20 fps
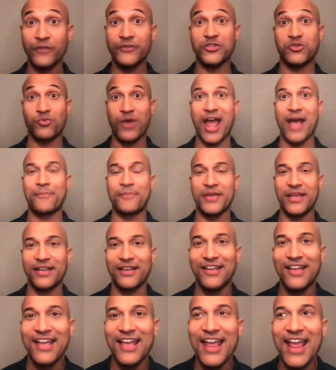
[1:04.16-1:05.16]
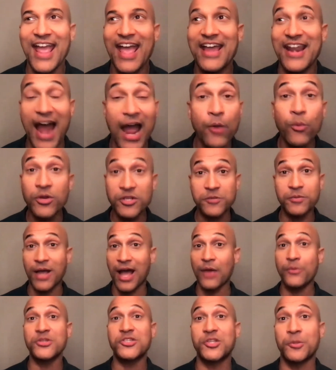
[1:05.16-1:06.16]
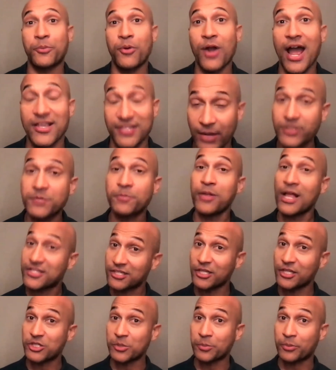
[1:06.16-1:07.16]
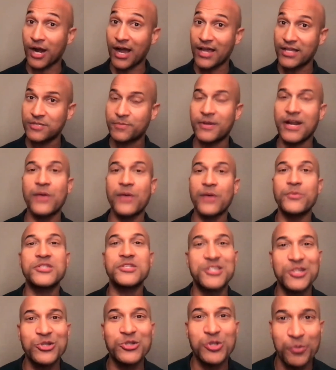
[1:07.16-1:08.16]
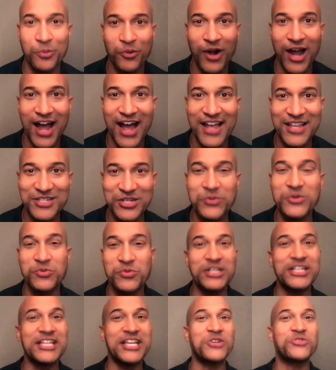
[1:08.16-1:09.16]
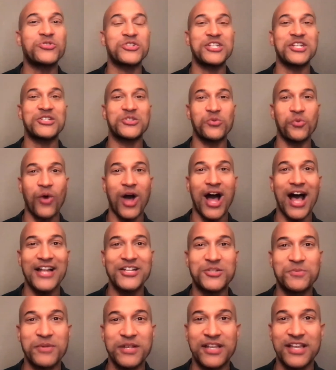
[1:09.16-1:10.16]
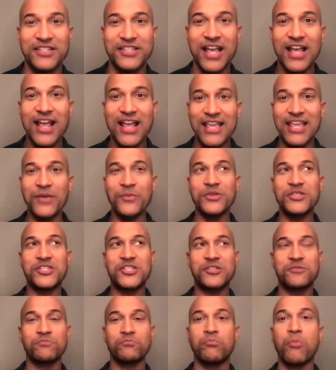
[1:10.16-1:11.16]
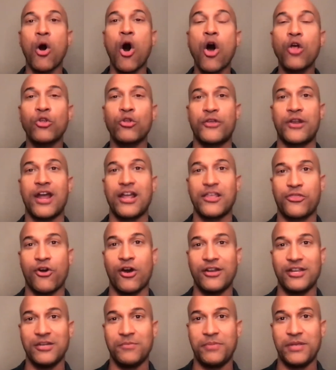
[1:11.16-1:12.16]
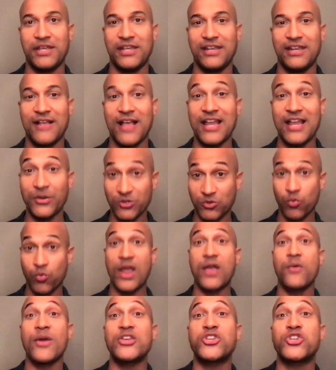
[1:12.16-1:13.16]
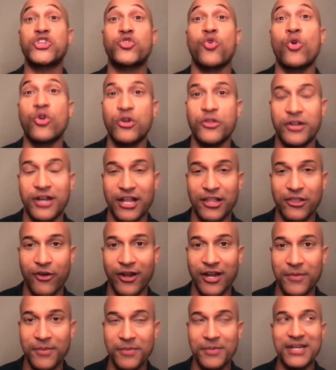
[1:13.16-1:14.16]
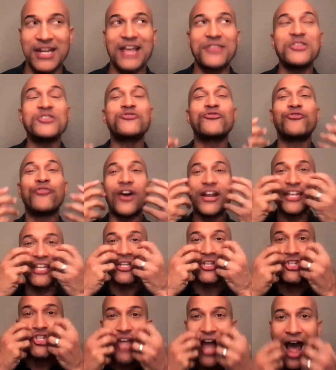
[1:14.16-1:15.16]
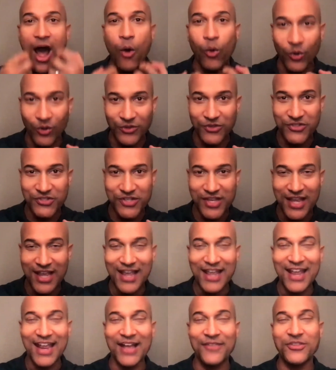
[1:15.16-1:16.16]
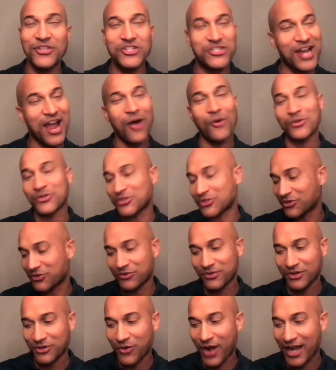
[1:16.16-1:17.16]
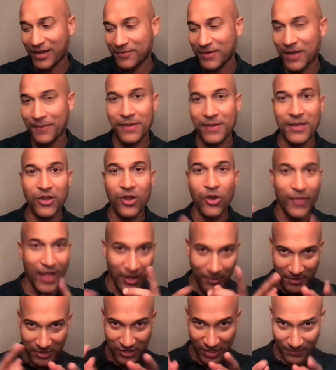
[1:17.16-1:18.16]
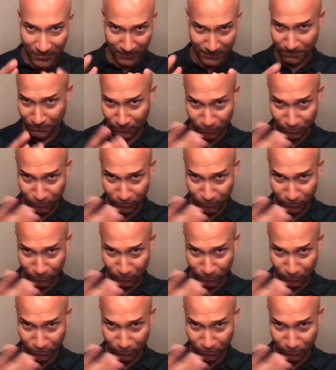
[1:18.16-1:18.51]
of his wrapping. And I was surprised. I was pleasantly surprised, but I was still surprised. It was really interesting to watch because he was smaller than I thought he'd be, and he was way, way shorter than I thought he'd be, but he had these funny jowls, and the jowls cracked me up, and I'm like, oh, that'll be something.